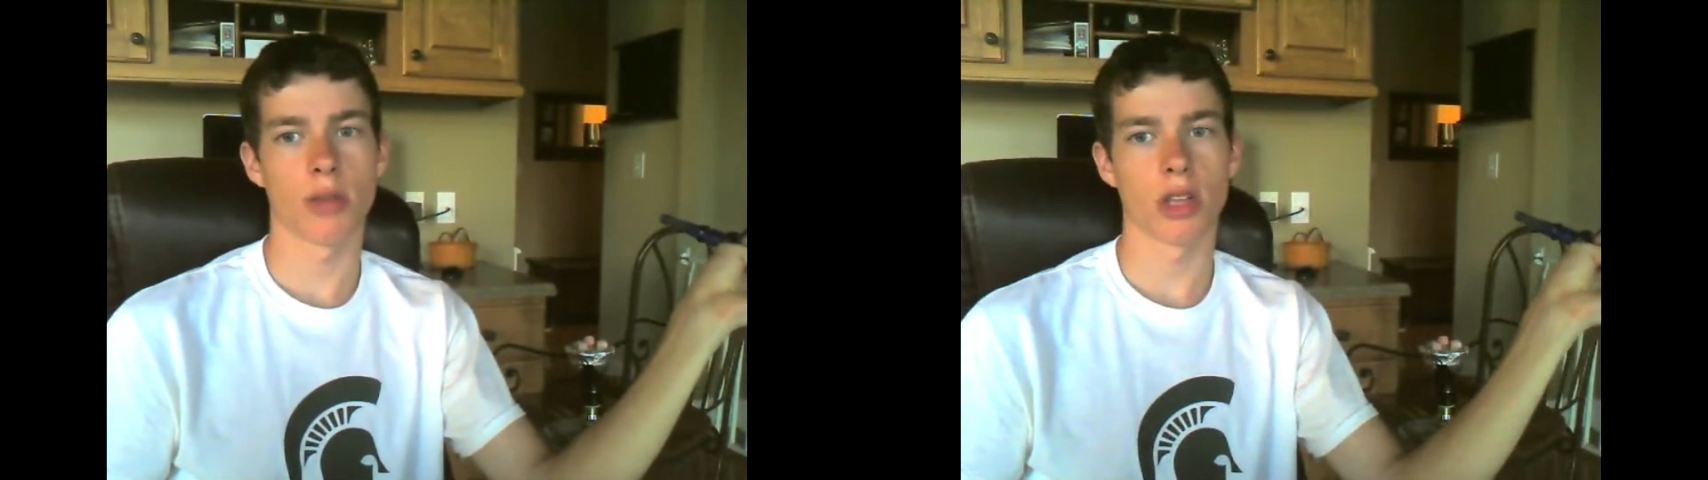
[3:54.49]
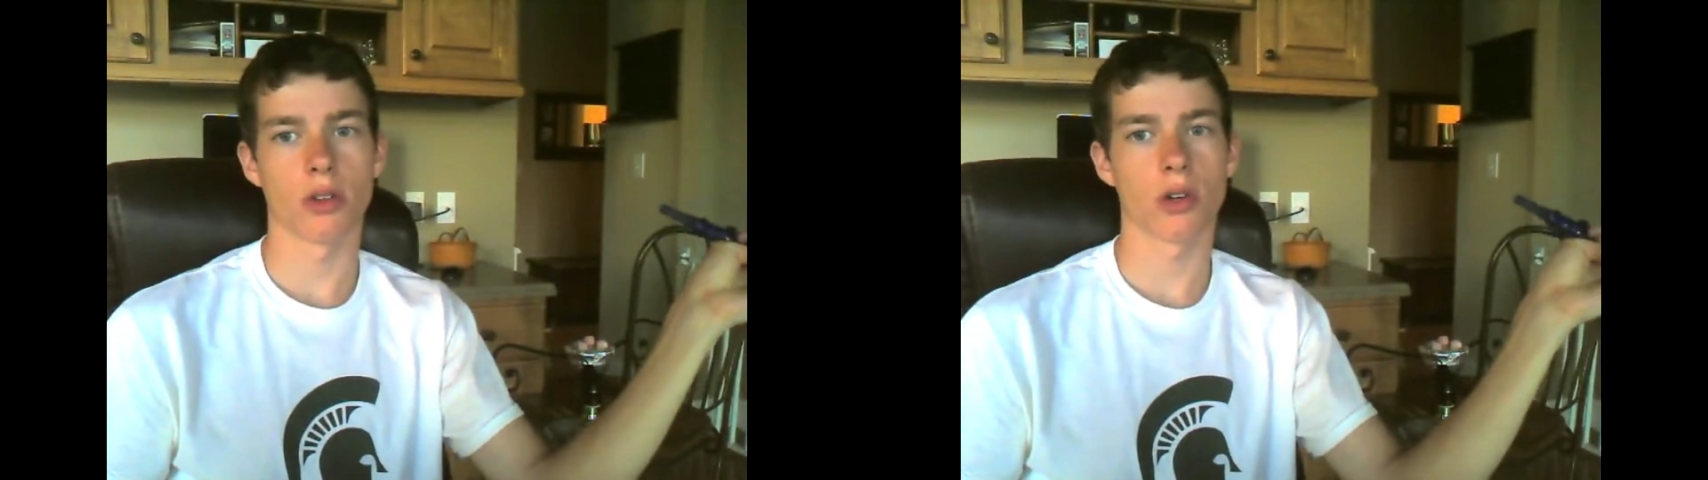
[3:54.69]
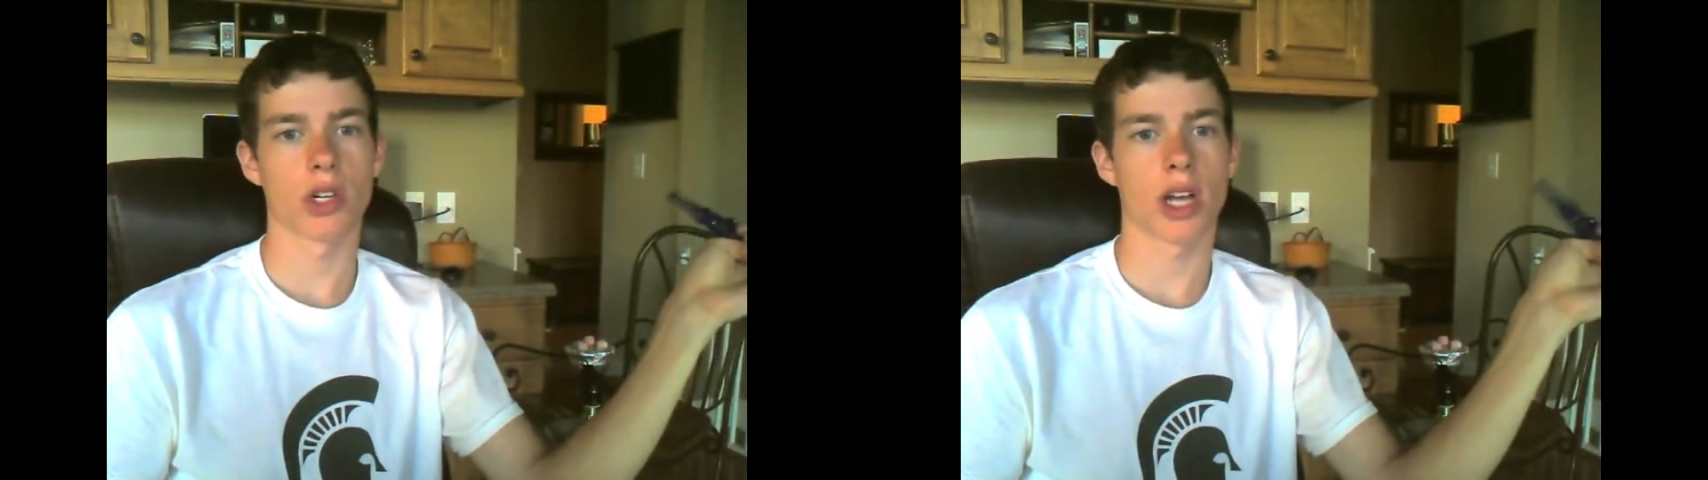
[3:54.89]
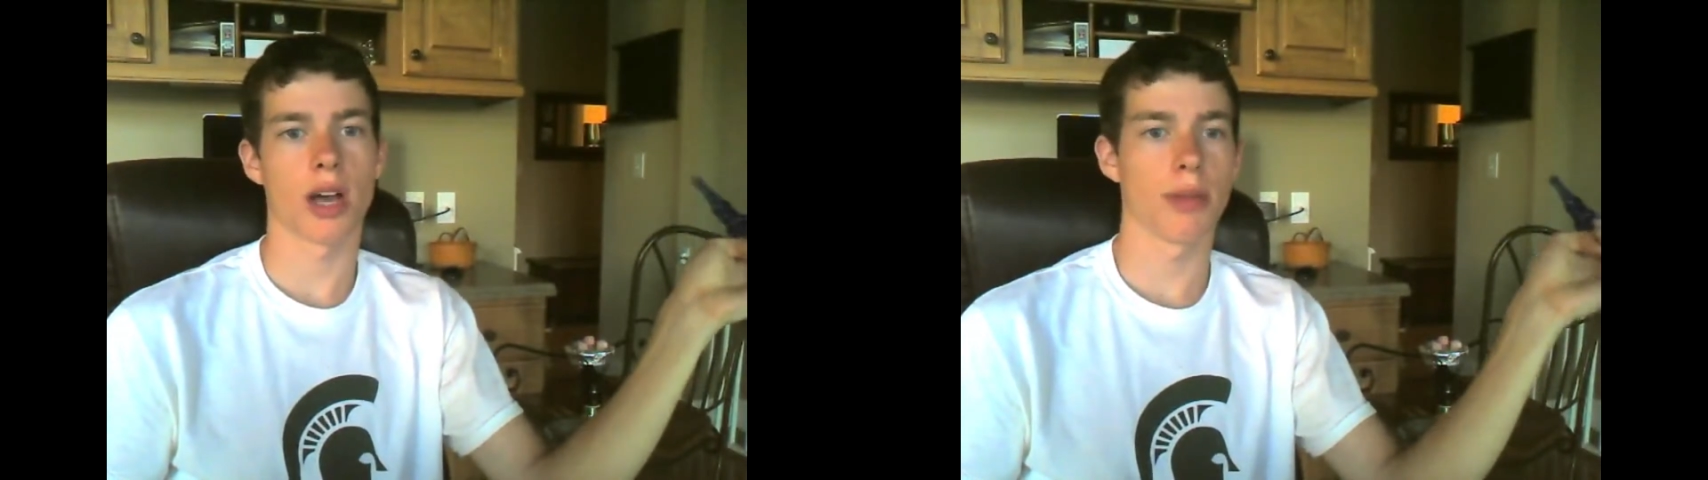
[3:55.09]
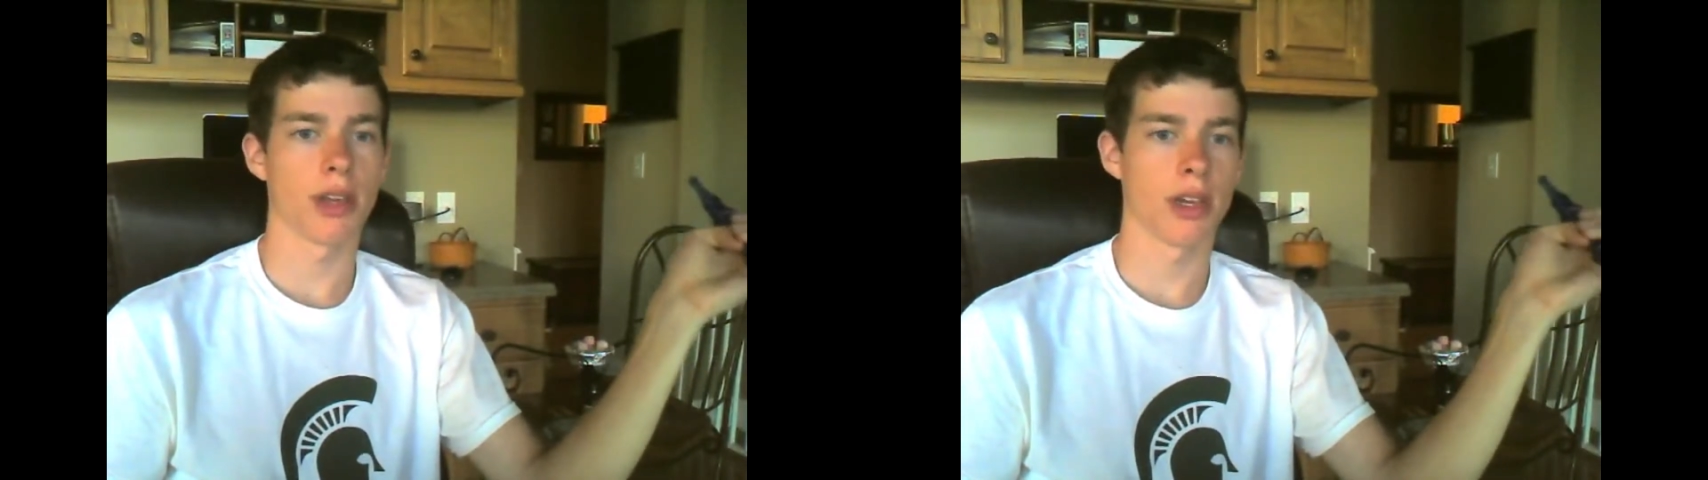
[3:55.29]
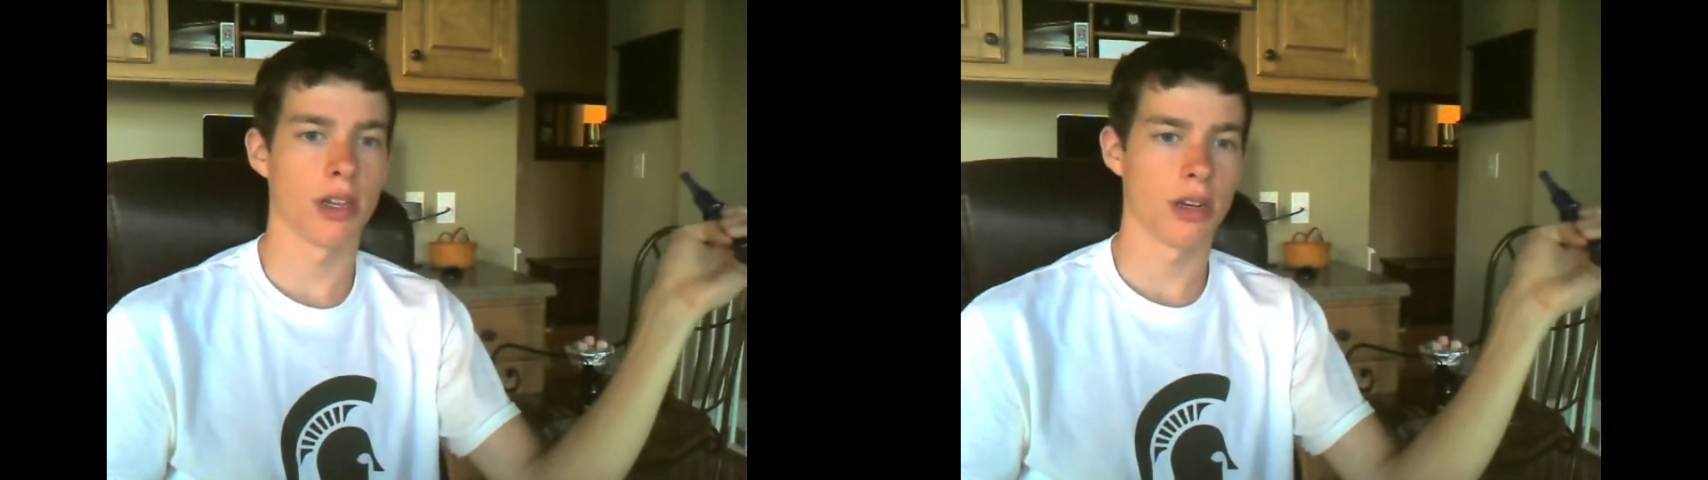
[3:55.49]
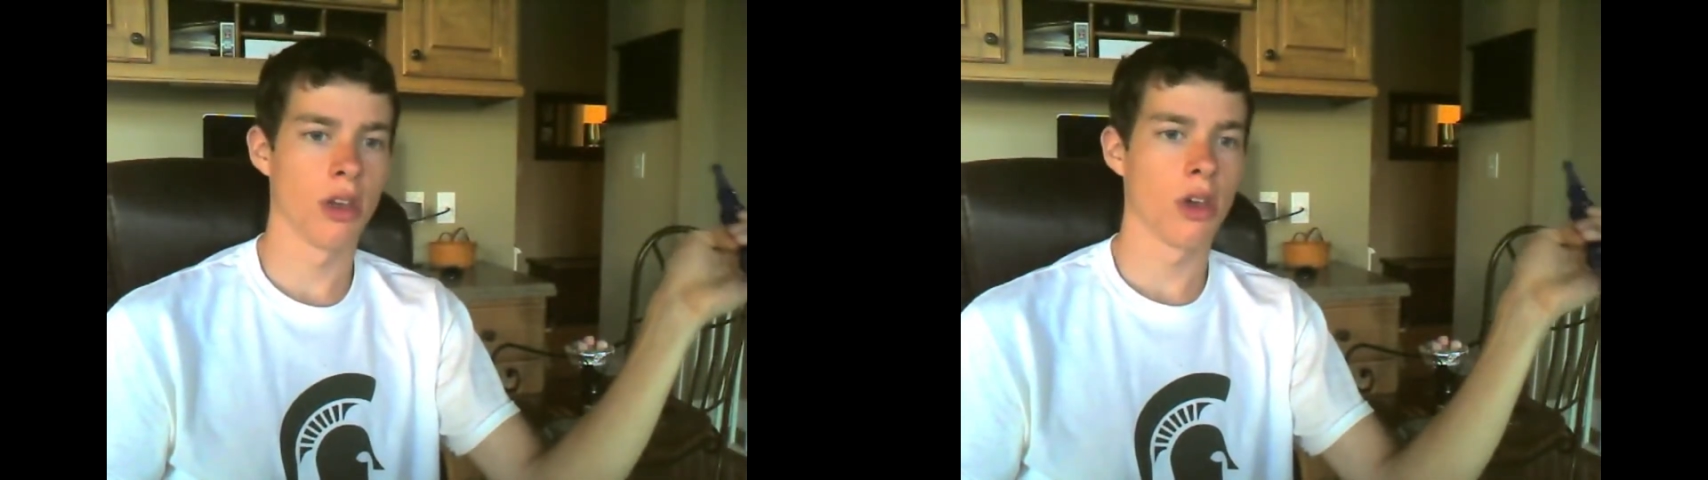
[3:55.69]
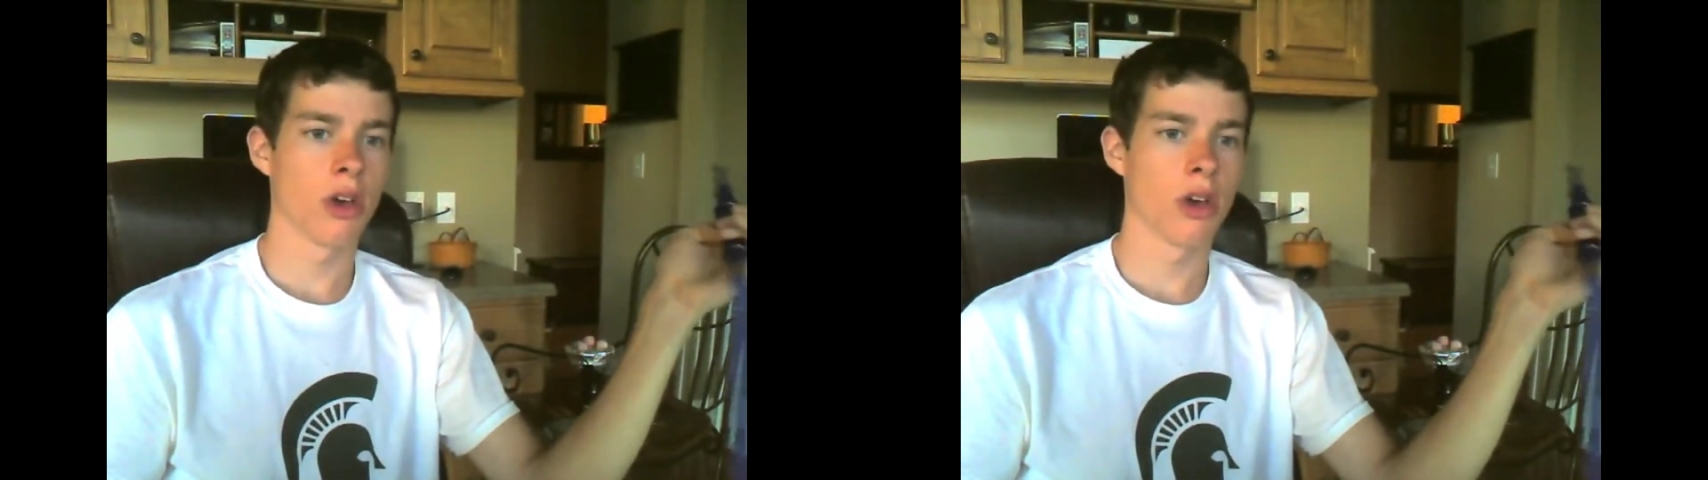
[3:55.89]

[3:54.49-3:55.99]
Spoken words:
at my local shop, and